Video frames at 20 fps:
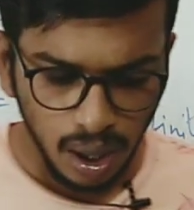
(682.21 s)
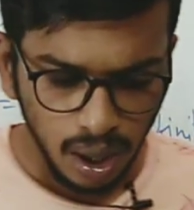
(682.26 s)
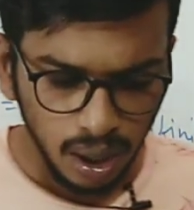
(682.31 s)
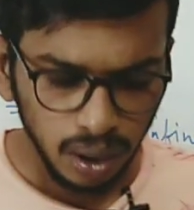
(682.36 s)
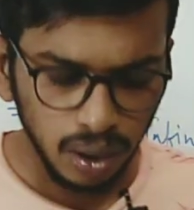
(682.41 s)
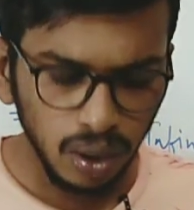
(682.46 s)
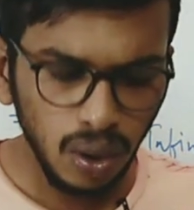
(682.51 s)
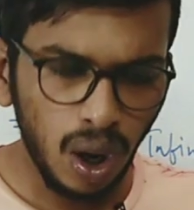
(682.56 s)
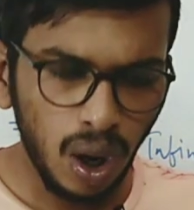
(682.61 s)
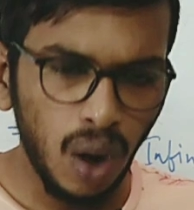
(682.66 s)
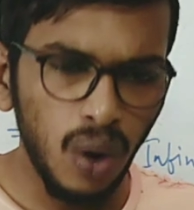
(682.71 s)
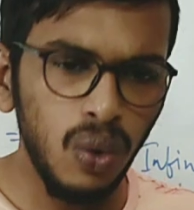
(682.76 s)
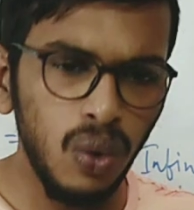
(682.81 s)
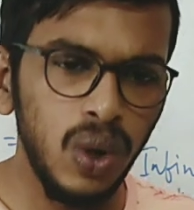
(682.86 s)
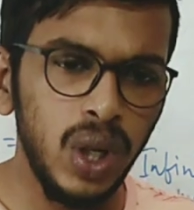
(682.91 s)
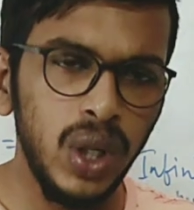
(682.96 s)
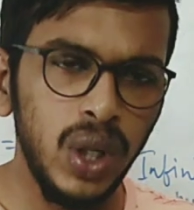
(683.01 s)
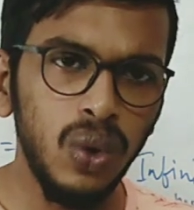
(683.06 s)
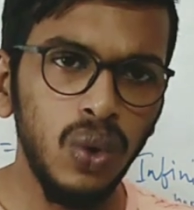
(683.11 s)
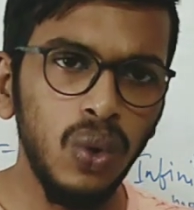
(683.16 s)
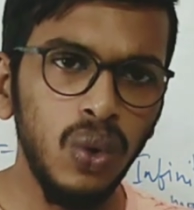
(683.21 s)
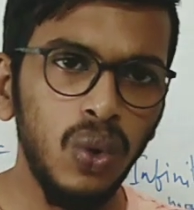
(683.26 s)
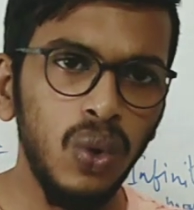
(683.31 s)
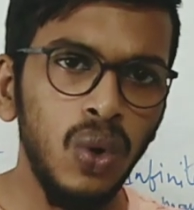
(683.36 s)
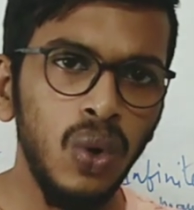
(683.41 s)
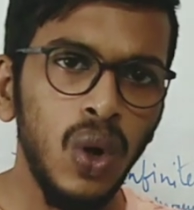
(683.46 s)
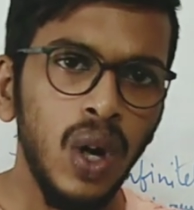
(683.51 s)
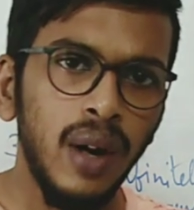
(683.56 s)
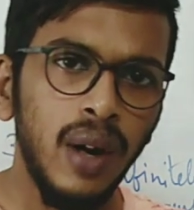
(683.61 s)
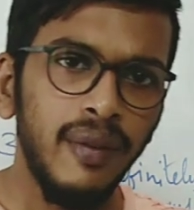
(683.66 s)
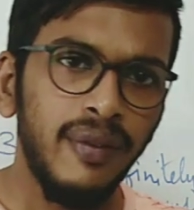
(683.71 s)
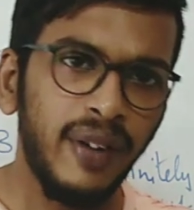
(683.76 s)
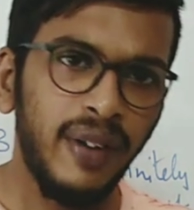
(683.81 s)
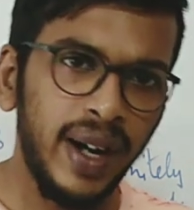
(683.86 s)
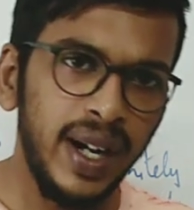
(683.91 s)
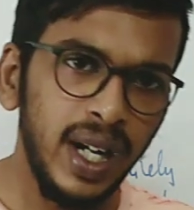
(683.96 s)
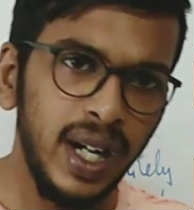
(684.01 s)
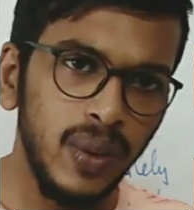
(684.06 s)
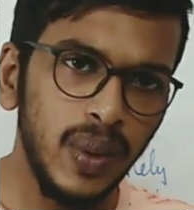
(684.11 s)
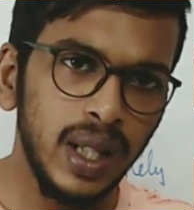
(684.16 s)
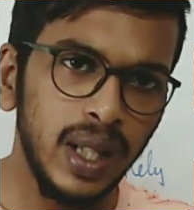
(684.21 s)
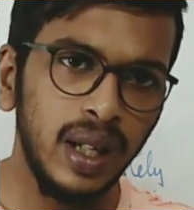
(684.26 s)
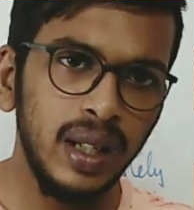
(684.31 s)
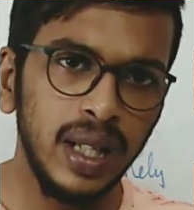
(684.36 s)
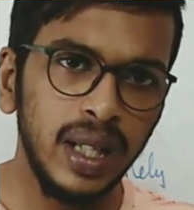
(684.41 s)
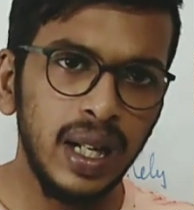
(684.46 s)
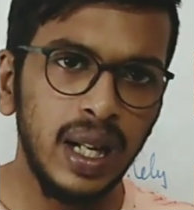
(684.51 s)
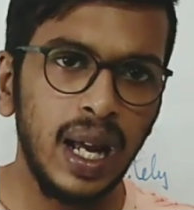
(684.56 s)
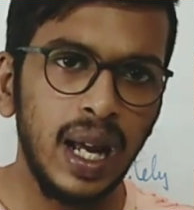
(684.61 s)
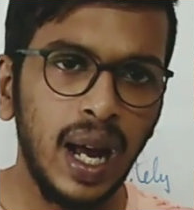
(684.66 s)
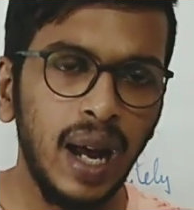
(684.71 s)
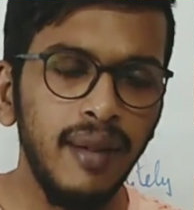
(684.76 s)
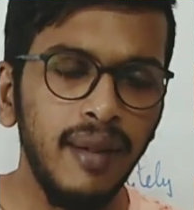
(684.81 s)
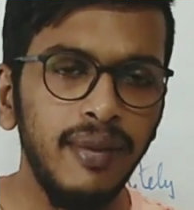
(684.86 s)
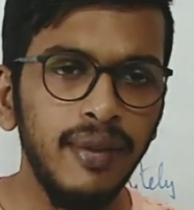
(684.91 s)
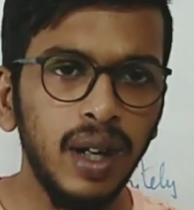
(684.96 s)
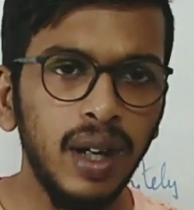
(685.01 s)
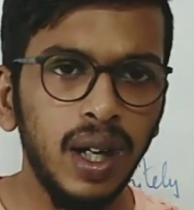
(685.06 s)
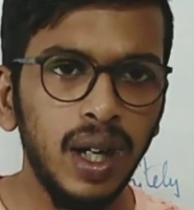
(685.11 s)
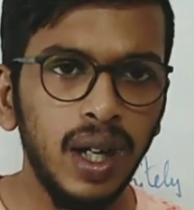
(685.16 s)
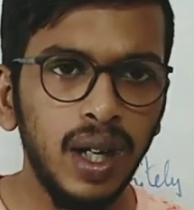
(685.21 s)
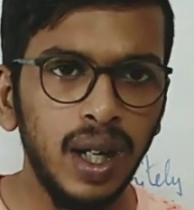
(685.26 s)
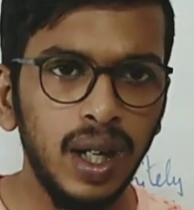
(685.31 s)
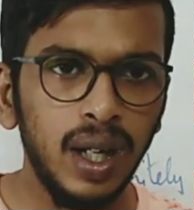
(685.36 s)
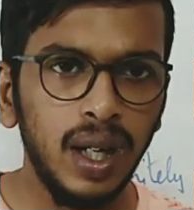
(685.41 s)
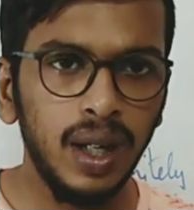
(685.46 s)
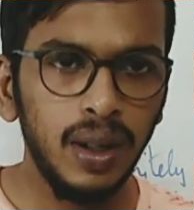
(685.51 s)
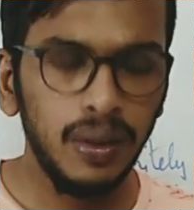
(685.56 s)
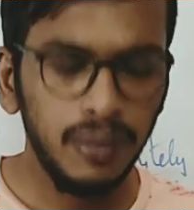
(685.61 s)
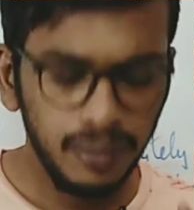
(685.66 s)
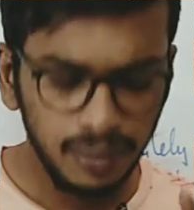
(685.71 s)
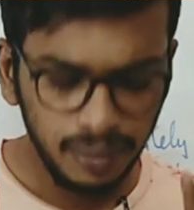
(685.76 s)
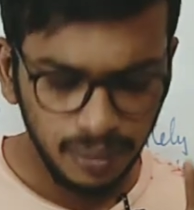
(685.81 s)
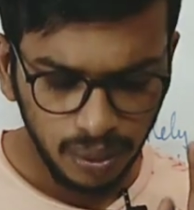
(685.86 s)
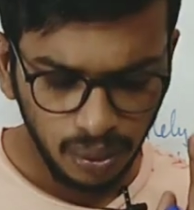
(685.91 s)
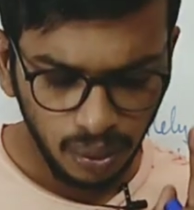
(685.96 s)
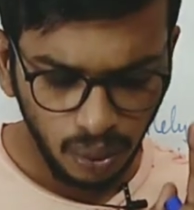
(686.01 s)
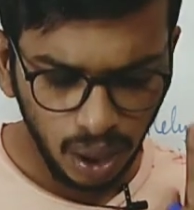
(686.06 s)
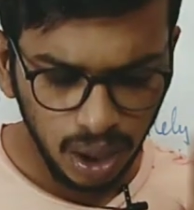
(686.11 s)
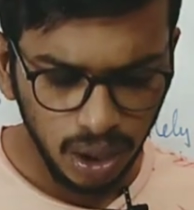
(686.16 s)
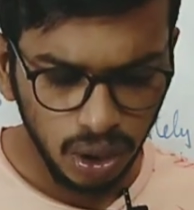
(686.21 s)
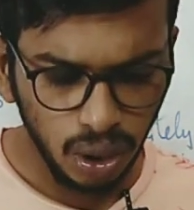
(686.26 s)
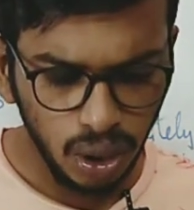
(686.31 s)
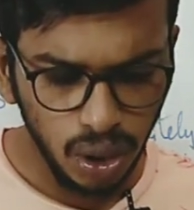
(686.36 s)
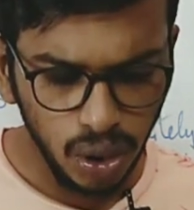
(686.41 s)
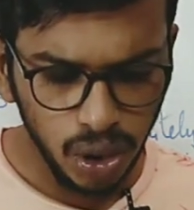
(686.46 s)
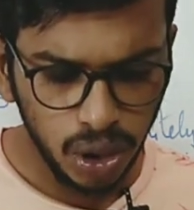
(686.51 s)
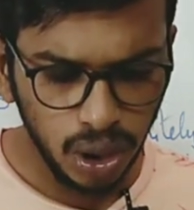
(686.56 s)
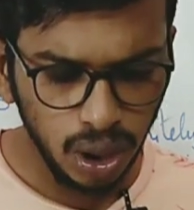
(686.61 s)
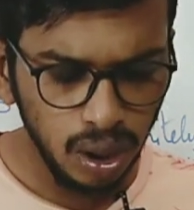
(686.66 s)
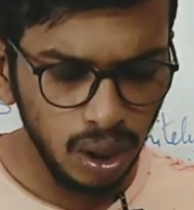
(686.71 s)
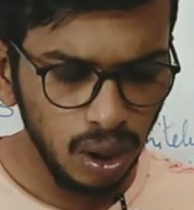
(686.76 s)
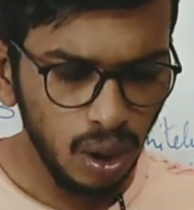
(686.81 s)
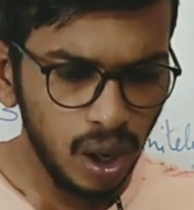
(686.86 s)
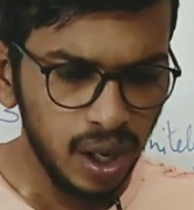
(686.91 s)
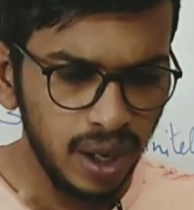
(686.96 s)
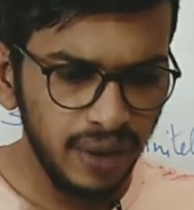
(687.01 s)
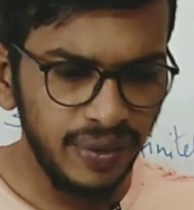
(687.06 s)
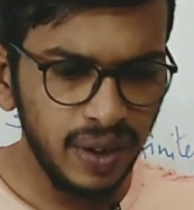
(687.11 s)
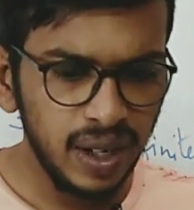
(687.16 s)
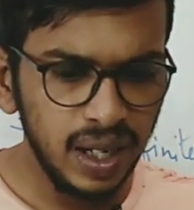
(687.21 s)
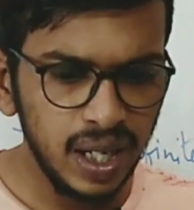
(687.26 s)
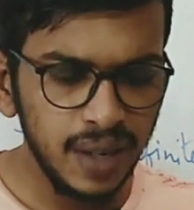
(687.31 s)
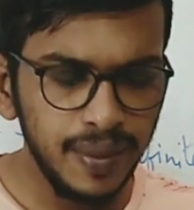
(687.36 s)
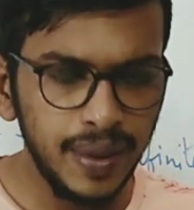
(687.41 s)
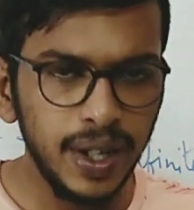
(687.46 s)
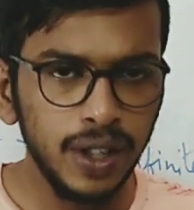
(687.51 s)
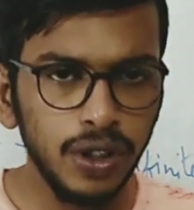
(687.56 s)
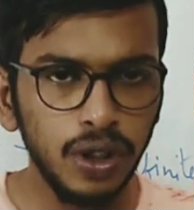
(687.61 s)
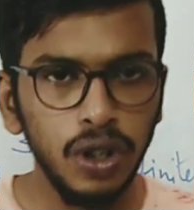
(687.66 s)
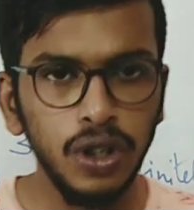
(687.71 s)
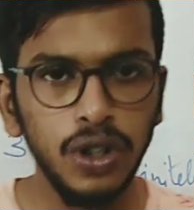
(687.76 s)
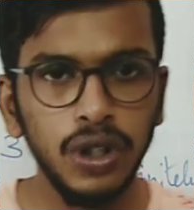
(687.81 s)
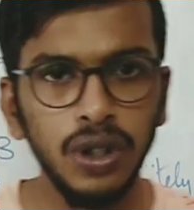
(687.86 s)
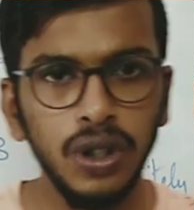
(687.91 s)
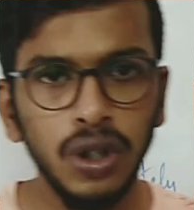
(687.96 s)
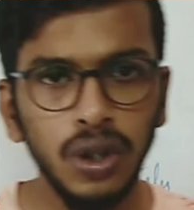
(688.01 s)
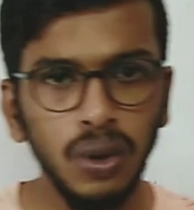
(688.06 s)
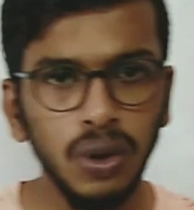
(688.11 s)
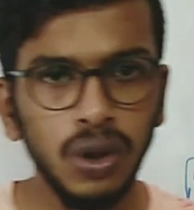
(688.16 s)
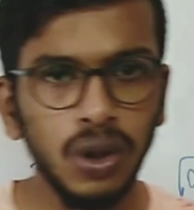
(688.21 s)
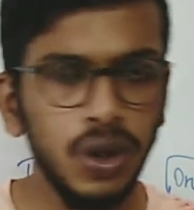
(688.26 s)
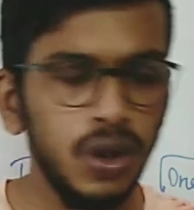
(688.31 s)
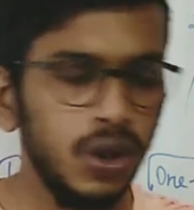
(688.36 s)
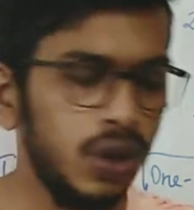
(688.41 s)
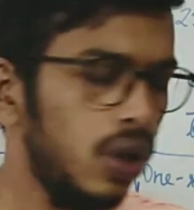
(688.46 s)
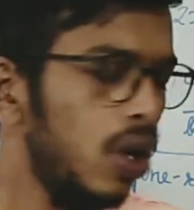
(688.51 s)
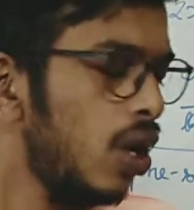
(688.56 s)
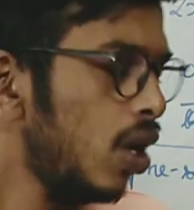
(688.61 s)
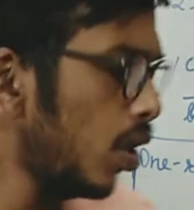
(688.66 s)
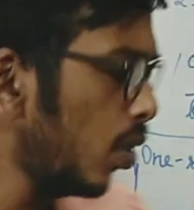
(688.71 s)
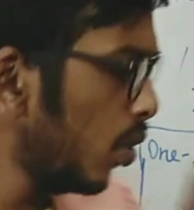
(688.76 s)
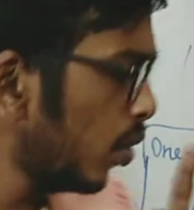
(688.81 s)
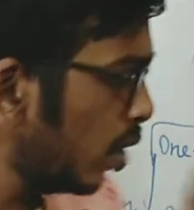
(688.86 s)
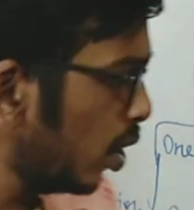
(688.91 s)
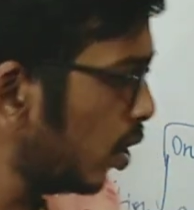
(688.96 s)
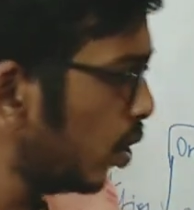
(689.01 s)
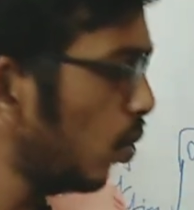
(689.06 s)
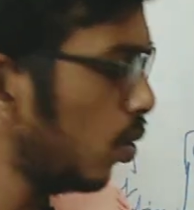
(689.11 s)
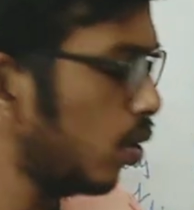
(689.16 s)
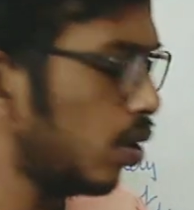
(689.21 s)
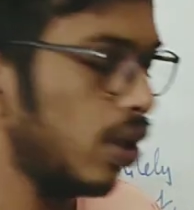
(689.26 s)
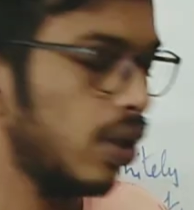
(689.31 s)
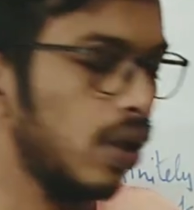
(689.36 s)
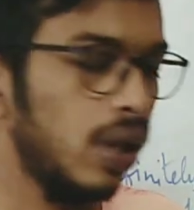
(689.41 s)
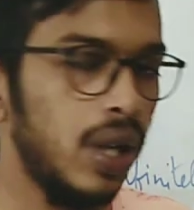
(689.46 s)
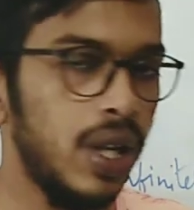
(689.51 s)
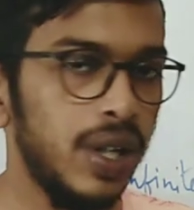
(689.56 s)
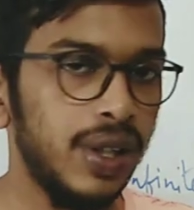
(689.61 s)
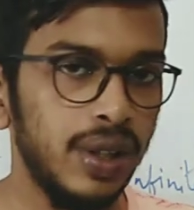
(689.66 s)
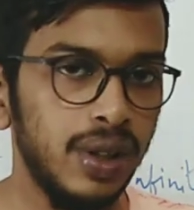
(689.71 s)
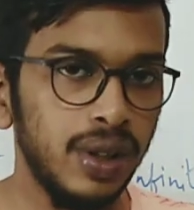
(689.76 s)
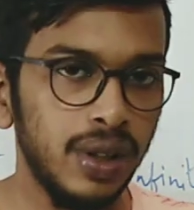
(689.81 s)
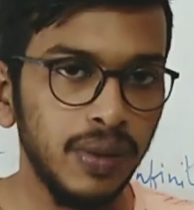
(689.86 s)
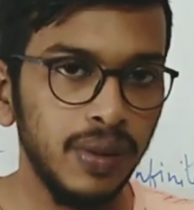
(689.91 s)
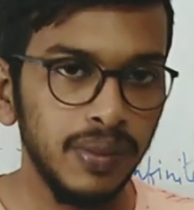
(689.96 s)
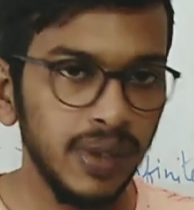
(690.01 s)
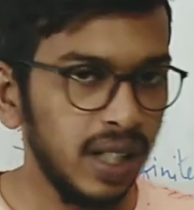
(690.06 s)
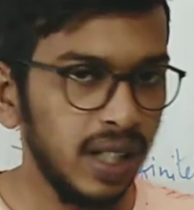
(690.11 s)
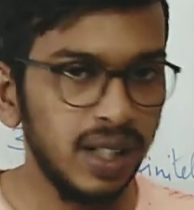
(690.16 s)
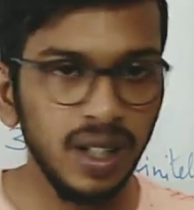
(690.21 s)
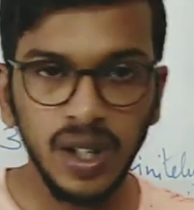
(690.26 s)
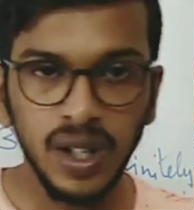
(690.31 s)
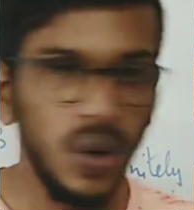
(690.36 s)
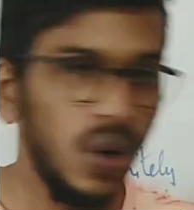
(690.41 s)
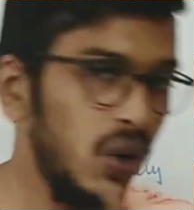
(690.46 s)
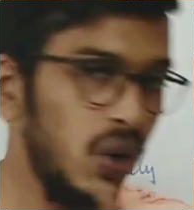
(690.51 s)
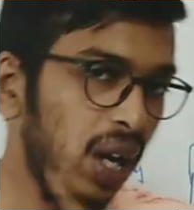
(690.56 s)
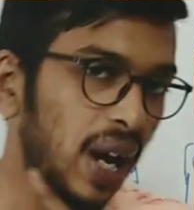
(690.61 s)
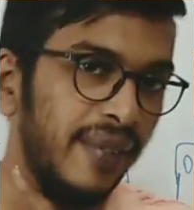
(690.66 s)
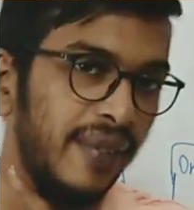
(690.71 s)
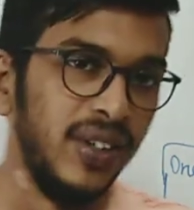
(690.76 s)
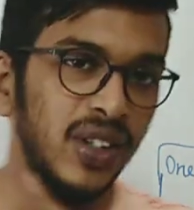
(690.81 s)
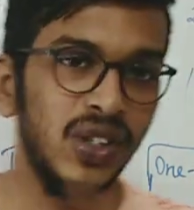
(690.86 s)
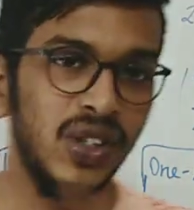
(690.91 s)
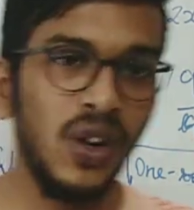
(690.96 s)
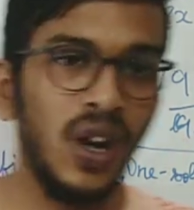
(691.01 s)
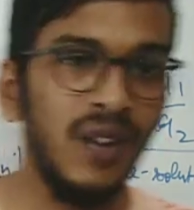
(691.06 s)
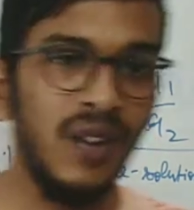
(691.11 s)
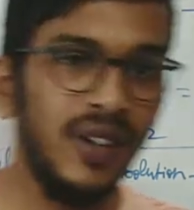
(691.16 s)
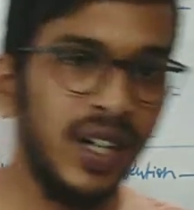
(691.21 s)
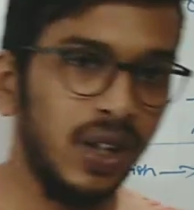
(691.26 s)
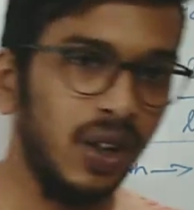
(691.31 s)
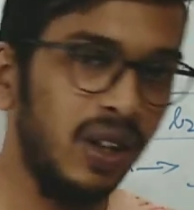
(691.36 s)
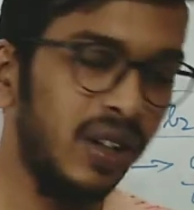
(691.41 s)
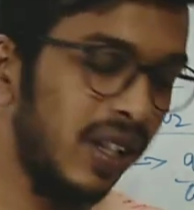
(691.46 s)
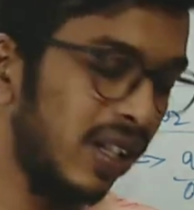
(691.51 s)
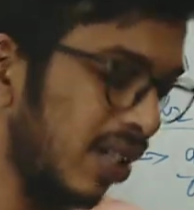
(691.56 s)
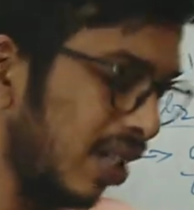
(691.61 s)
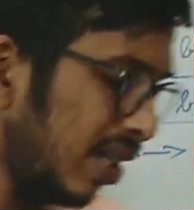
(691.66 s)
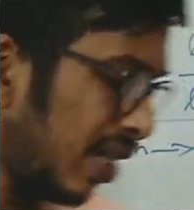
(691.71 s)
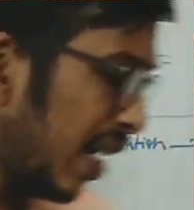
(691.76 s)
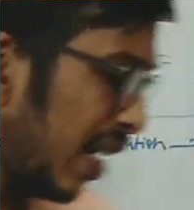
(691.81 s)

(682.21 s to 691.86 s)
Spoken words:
So how do you find whether they will have one solution or infinitely many solutions or no solution? You just use this relationship. That's it. You don't have to solve at all. This is